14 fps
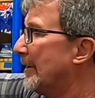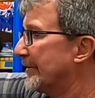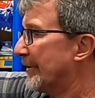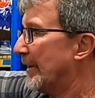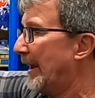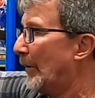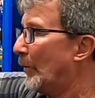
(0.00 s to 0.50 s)

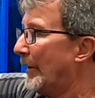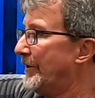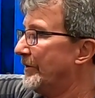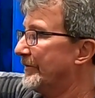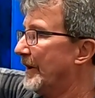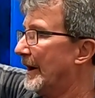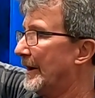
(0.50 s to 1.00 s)
So that way
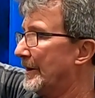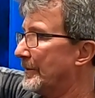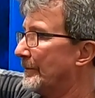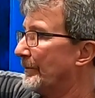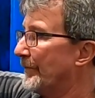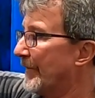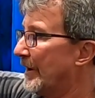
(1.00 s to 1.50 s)
you've
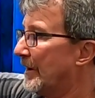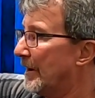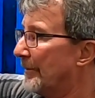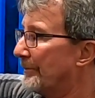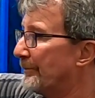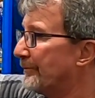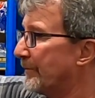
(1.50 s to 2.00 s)
got,
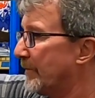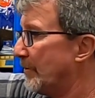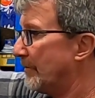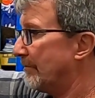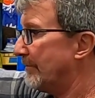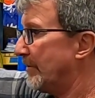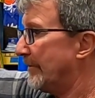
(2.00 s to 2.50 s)
uh, you,
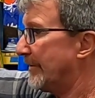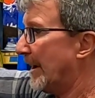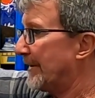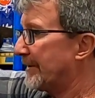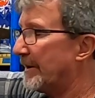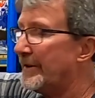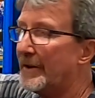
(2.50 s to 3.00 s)
have
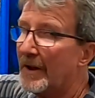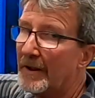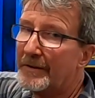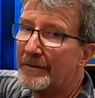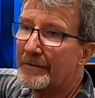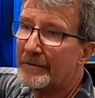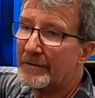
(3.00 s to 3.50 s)
got the
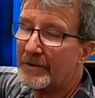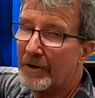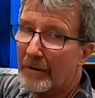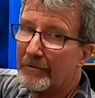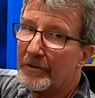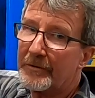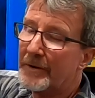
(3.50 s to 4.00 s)
nut
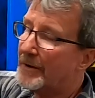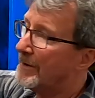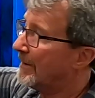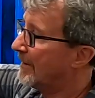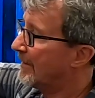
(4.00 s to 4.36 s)
covered